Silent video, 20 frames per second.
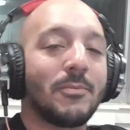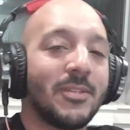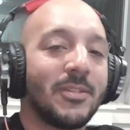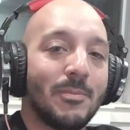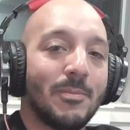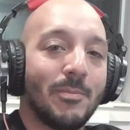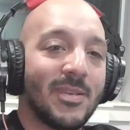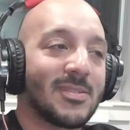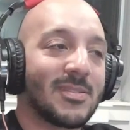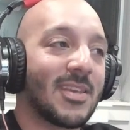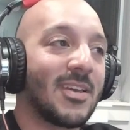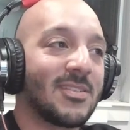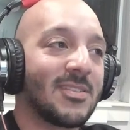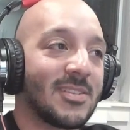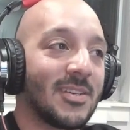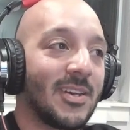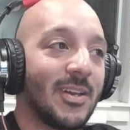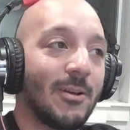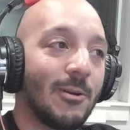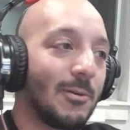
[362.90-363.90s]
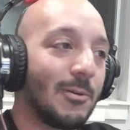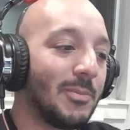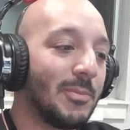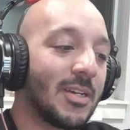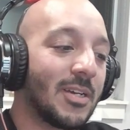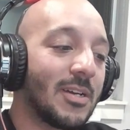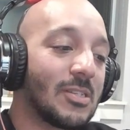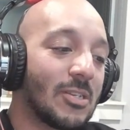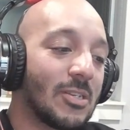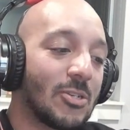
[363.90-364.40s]
the best case scenario
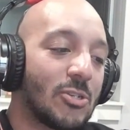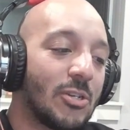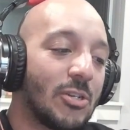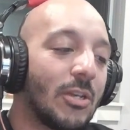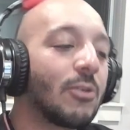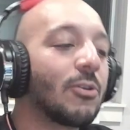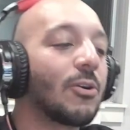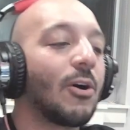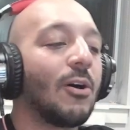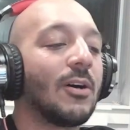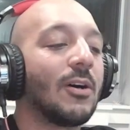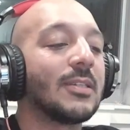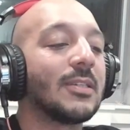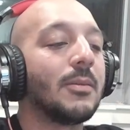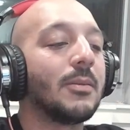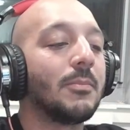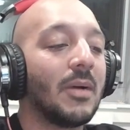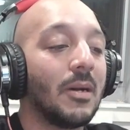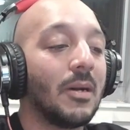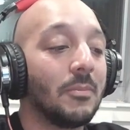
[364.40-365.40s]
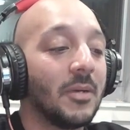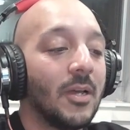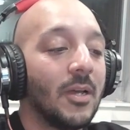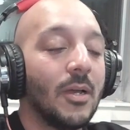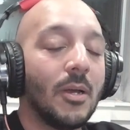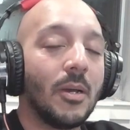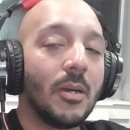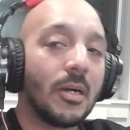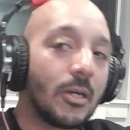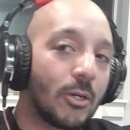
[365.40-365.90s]
because she called him up
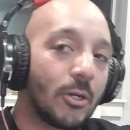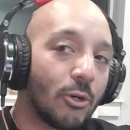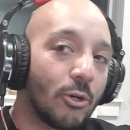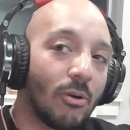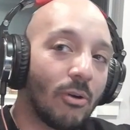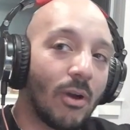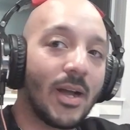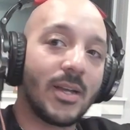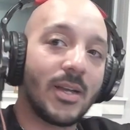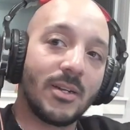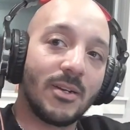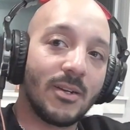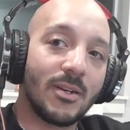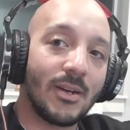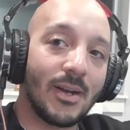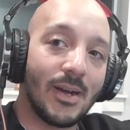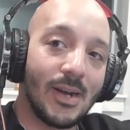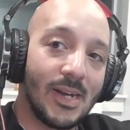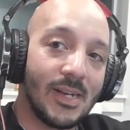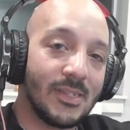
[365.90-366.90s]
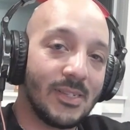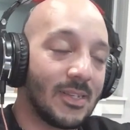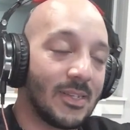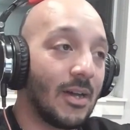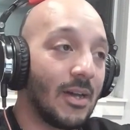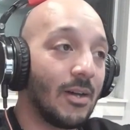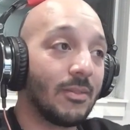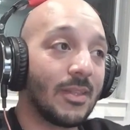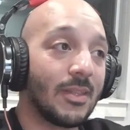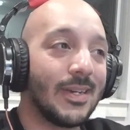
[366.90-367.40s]
crying her eyes
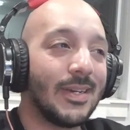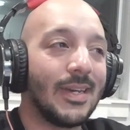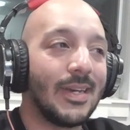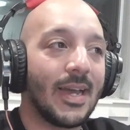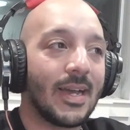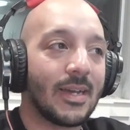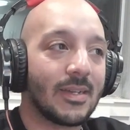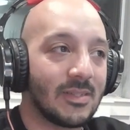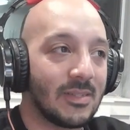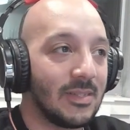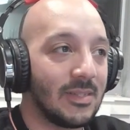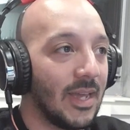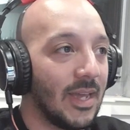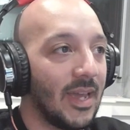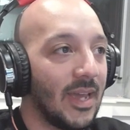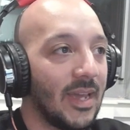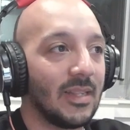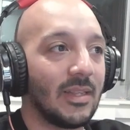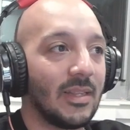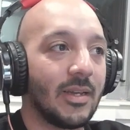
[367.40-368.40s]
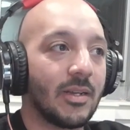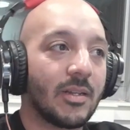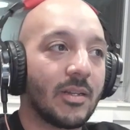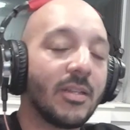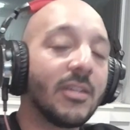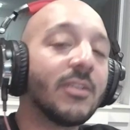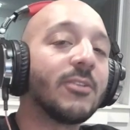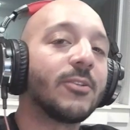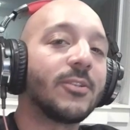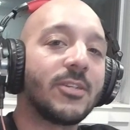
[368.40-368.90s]
out the next day. Like,
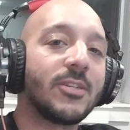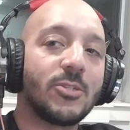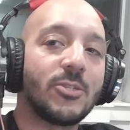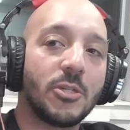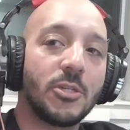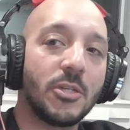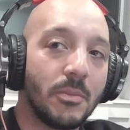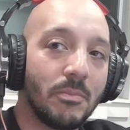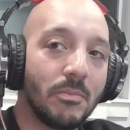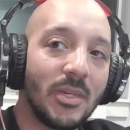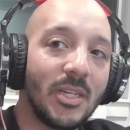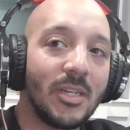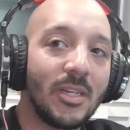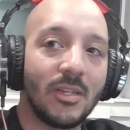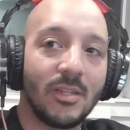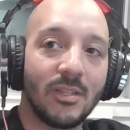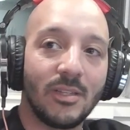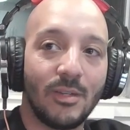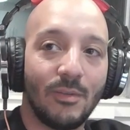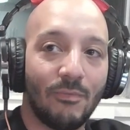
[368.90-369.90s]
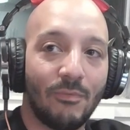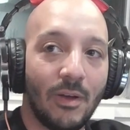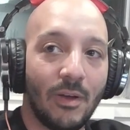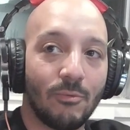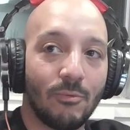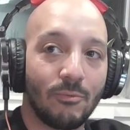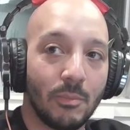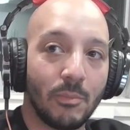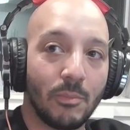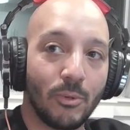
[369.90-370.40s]
clearly she immediately
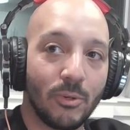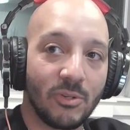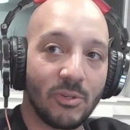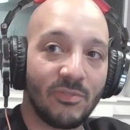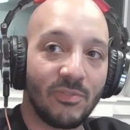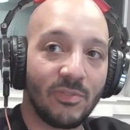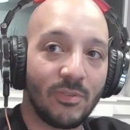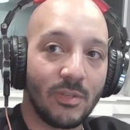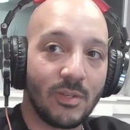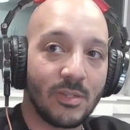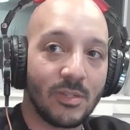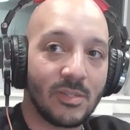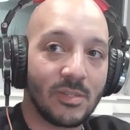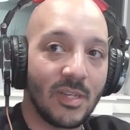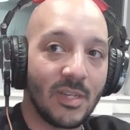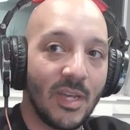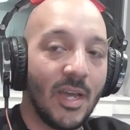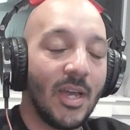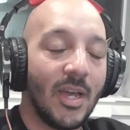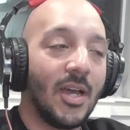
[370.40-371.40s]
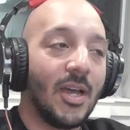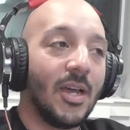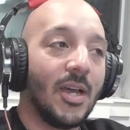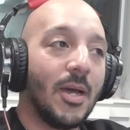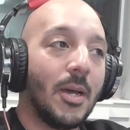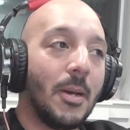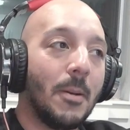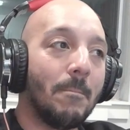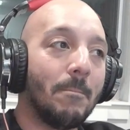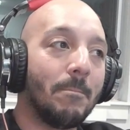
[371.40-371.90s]
felt remorse for this.
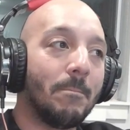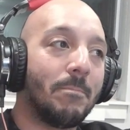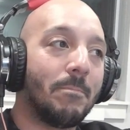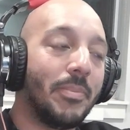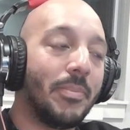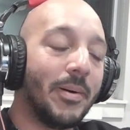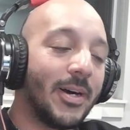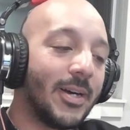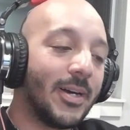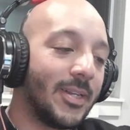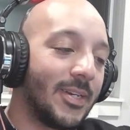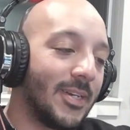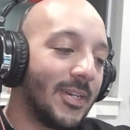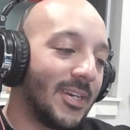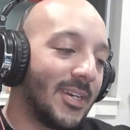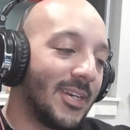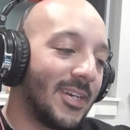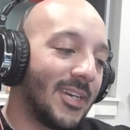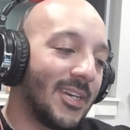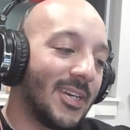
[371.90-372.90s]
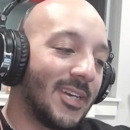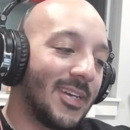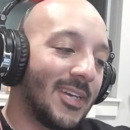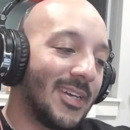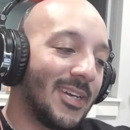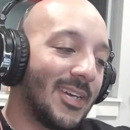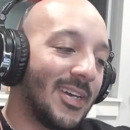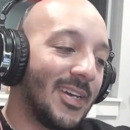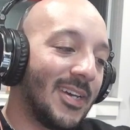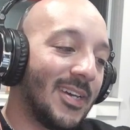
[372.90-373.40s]
But
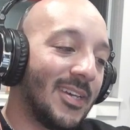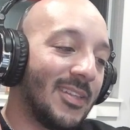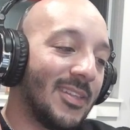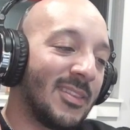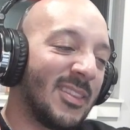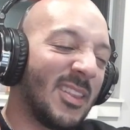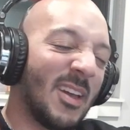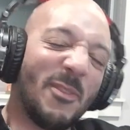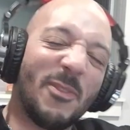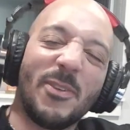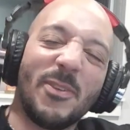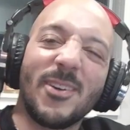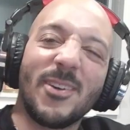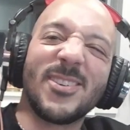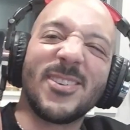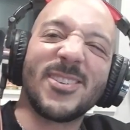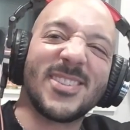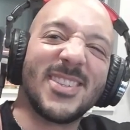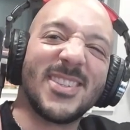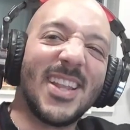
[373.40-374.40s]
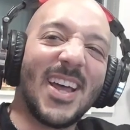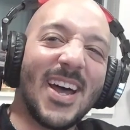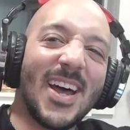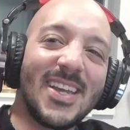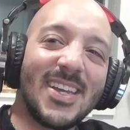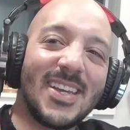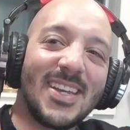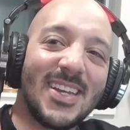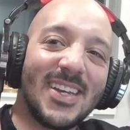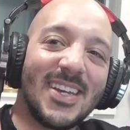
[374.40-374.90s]
the first night,